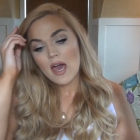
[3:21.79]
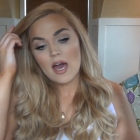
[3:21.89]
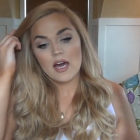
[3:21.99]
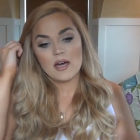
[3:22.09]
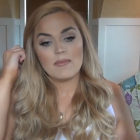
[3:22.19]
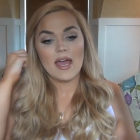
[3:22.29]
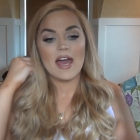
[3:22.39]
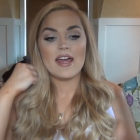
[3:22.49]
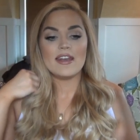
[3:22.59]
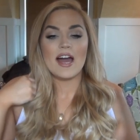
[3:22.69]

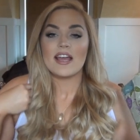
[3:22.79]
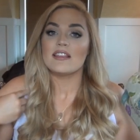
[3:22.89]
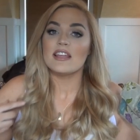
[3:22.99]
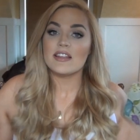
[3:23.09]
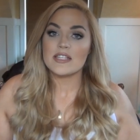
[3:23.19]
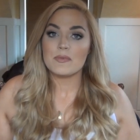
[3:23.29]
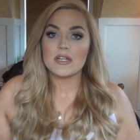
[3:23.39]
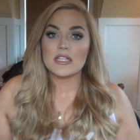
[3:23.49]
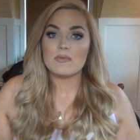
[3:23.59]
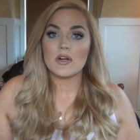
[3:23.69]
And I think that's
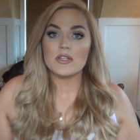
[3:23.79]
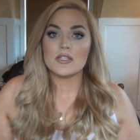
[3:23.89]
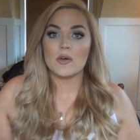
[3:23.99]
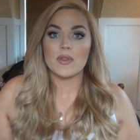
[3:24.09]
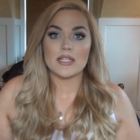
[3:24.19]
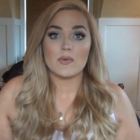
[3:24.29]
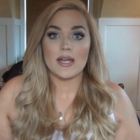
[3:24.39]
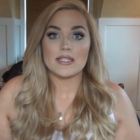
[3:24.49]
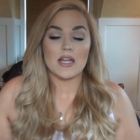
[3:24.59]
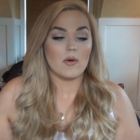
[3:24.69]
pretty smart, so that's why
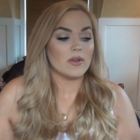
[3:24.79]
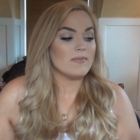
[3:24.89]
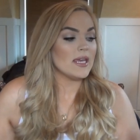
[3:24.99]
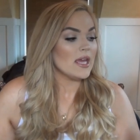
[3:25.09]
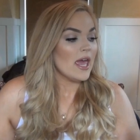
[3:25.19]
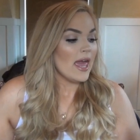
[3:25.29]
it's not with me.